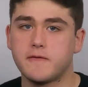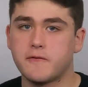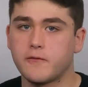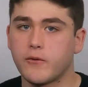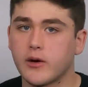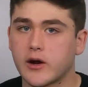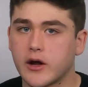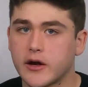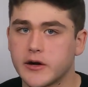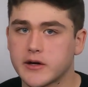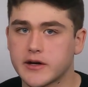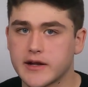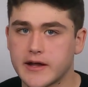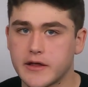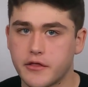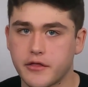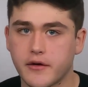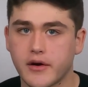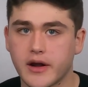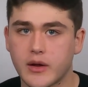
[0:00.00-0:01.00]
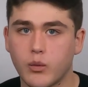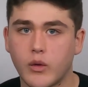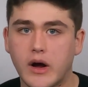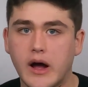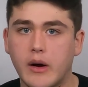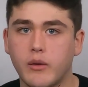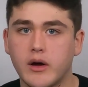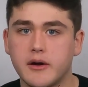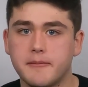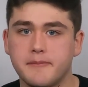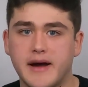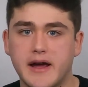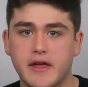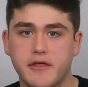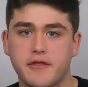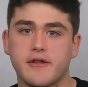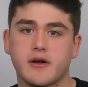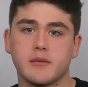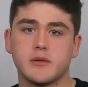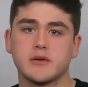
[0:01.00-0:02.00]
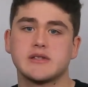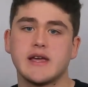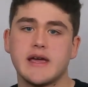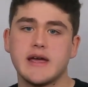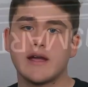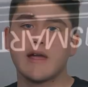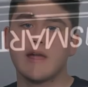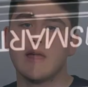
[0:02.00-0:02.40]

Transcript: 430 watt one by Thermaltake,